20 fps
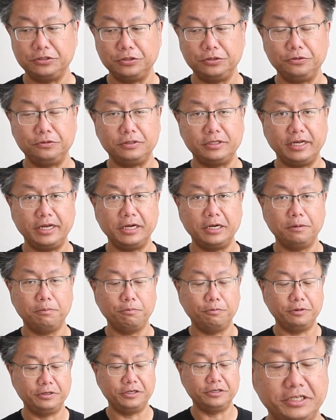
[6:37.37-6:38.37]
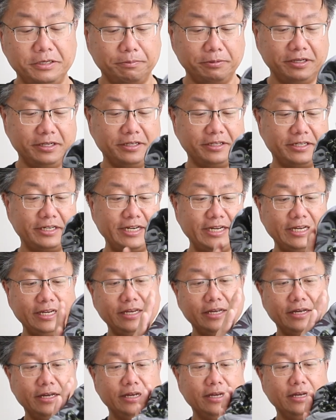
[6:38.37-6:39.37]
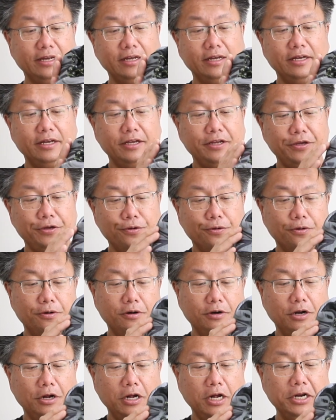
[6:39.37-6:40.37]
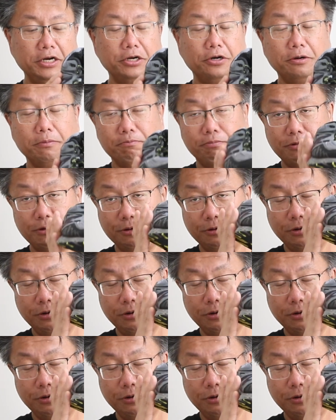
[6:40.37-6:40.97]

do to help with your stability, your under